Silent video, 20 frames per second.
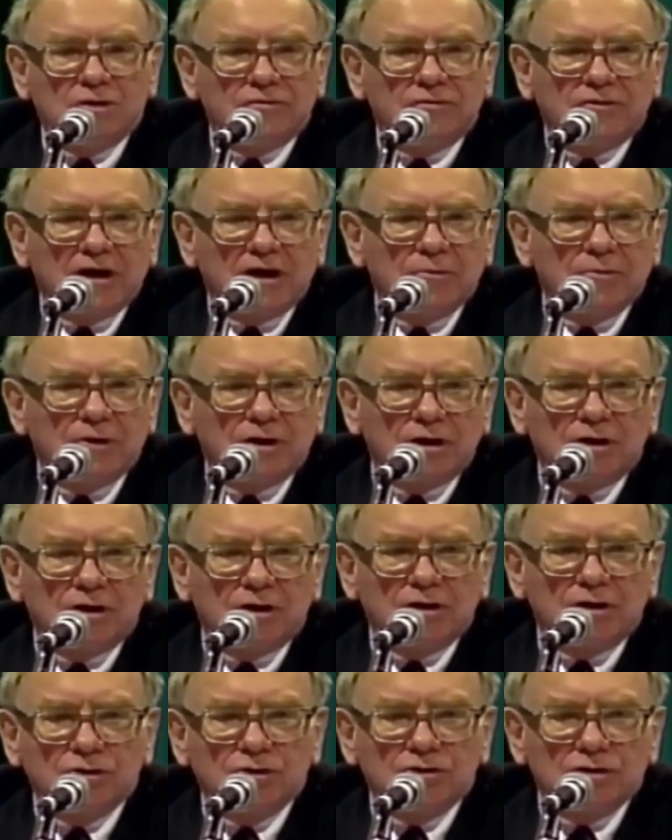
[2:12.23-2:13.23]
you would have come to
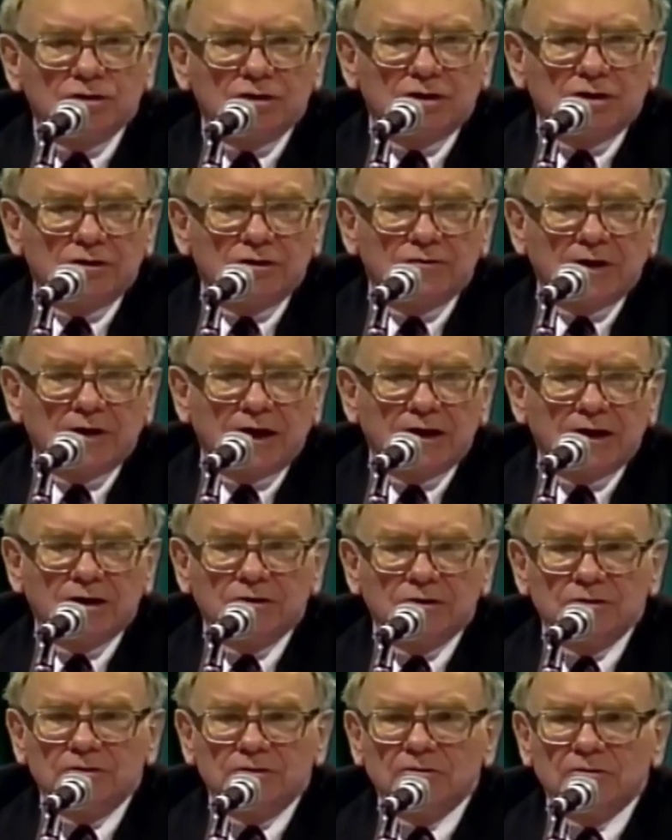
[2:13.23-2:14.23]
the conclusion that their
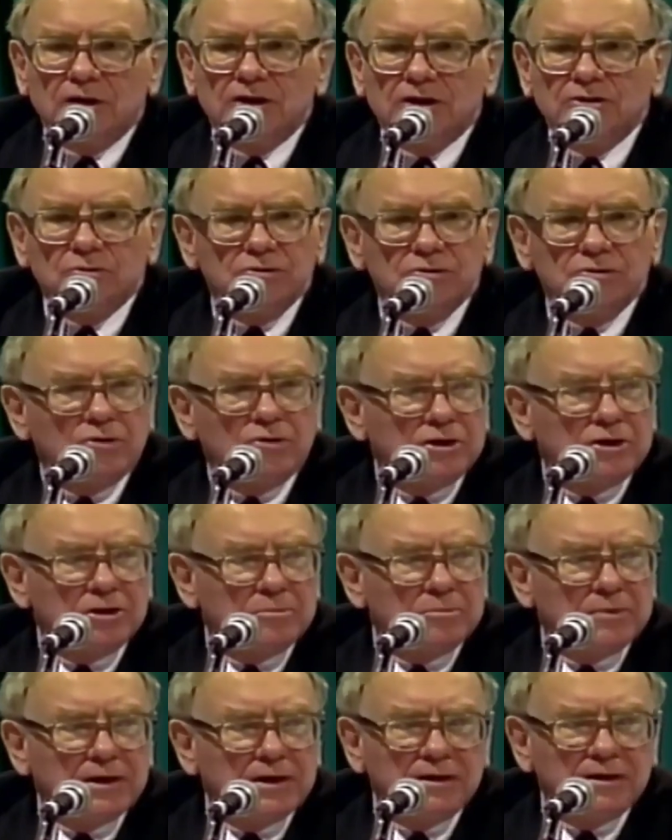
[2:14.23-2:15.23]
value to us was
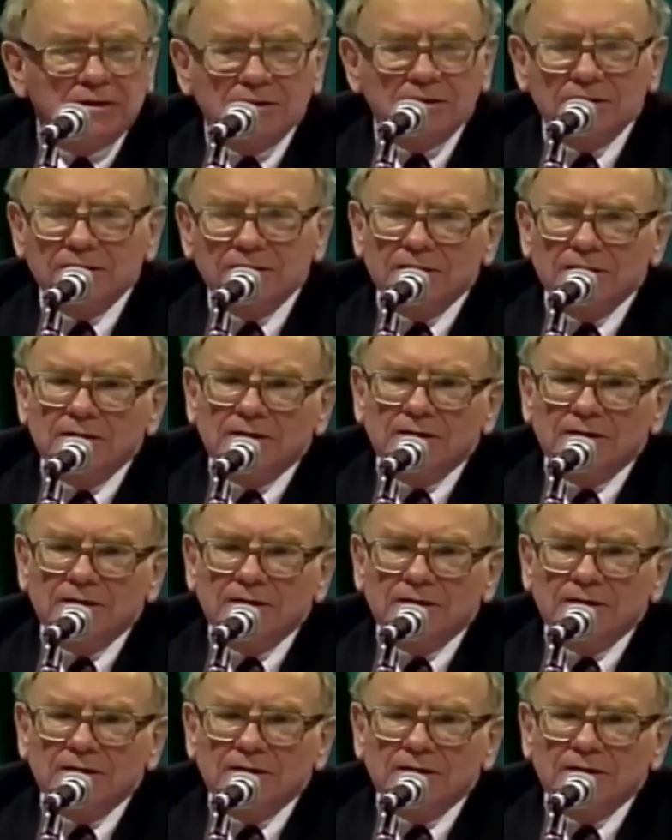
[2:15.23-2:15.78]
going to be